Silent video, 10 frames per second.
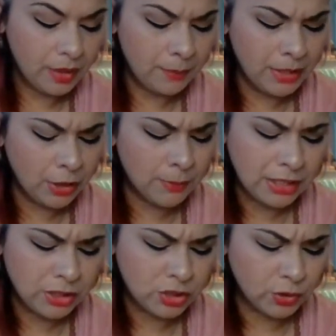better
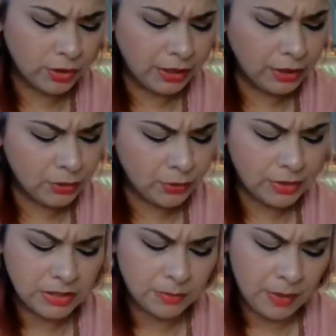match your
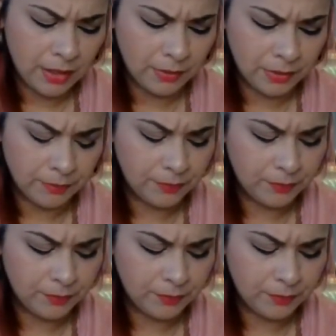increased power.